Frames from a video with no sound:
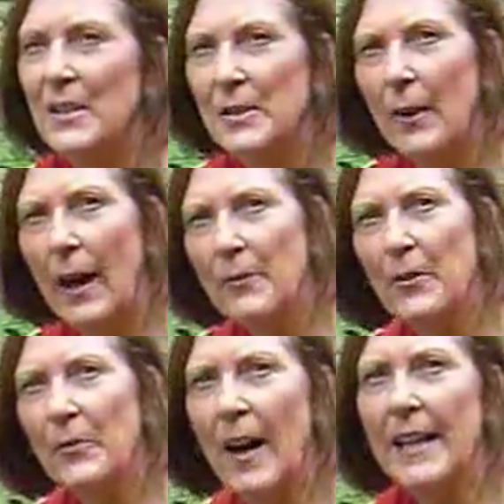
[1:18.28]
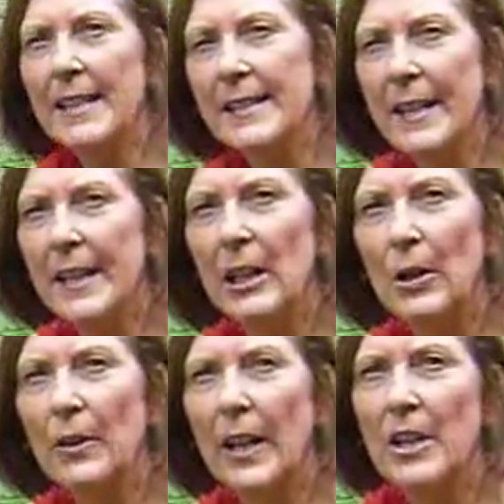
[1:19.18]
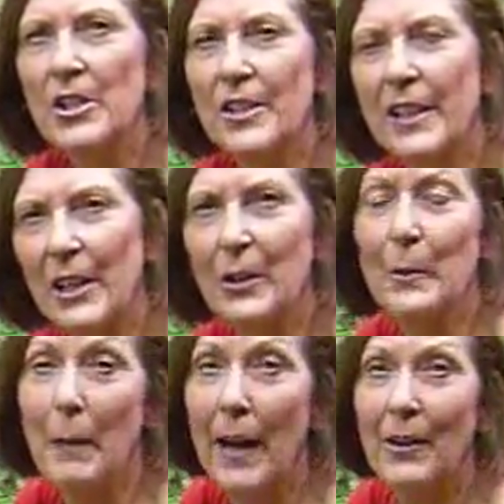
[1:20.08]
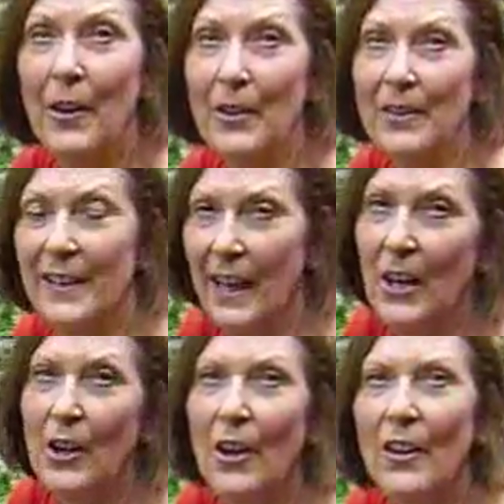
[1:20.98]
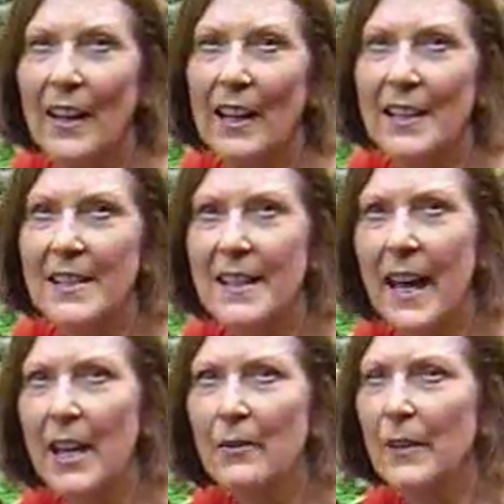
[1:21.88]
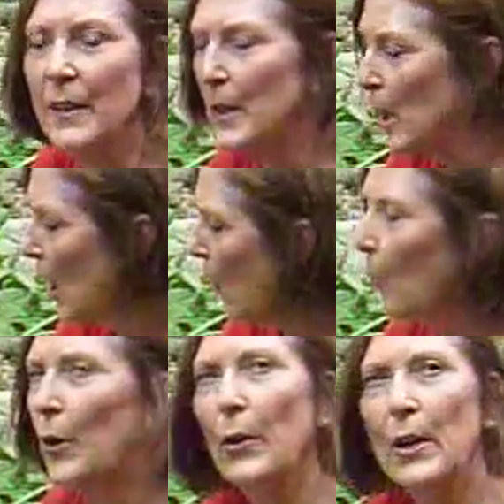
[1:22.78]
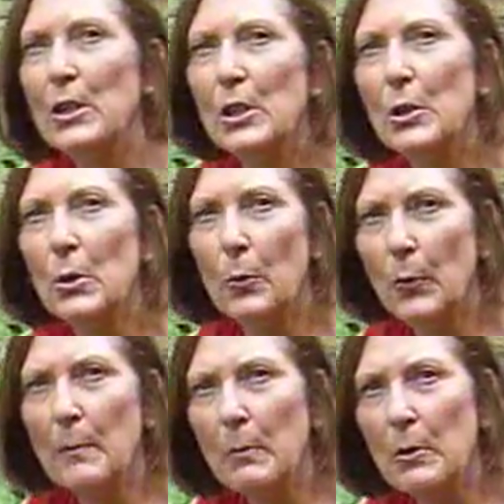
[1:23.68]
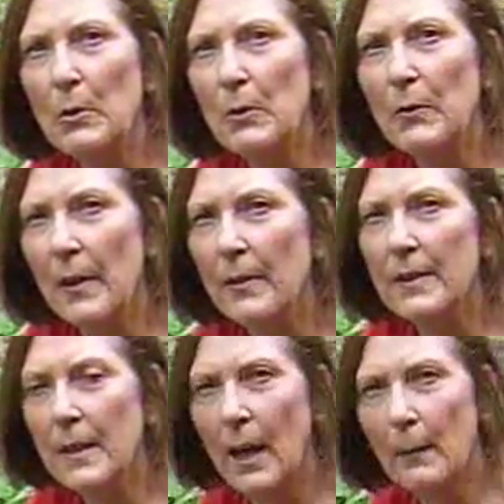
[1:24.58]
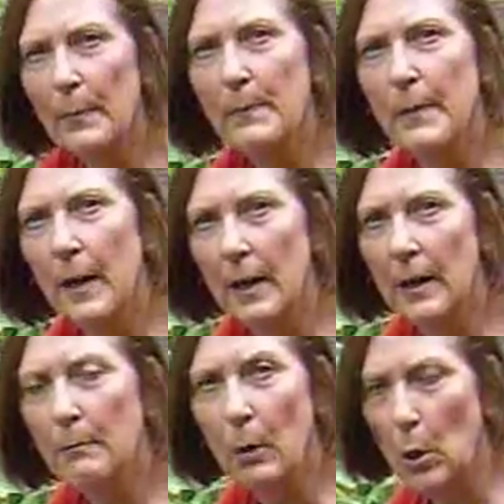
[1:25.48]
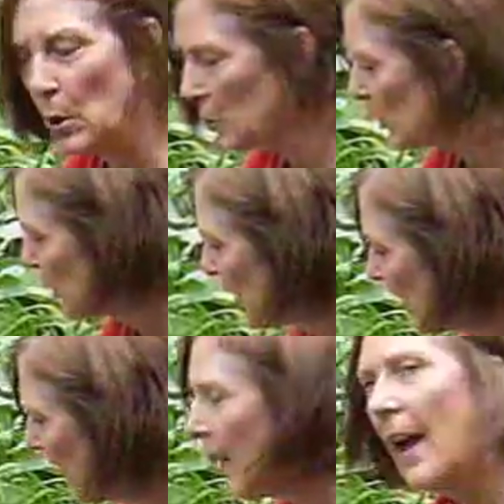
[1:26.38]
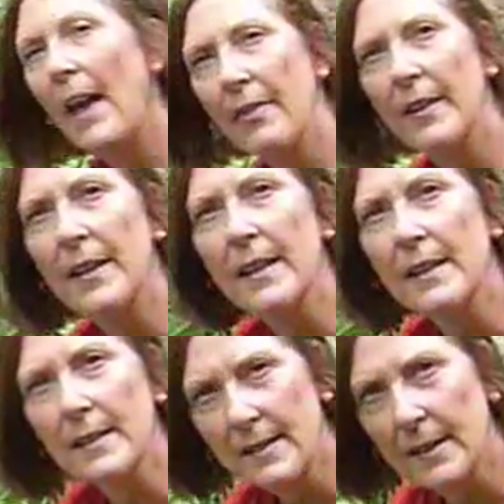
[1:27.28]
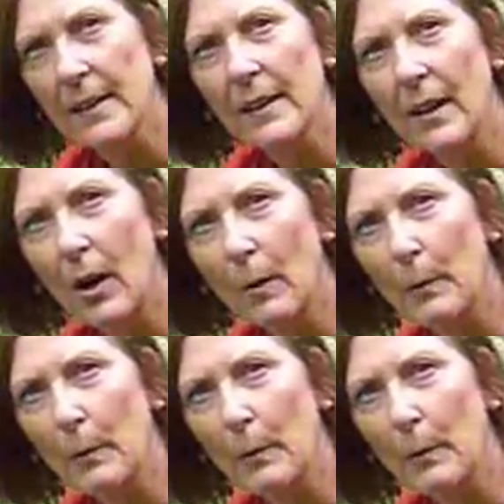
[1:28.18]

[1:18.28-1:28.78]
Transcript: So after finding a sunny location here in my garden that I call Helen Paven, we're going to remove the top mulch and then dig our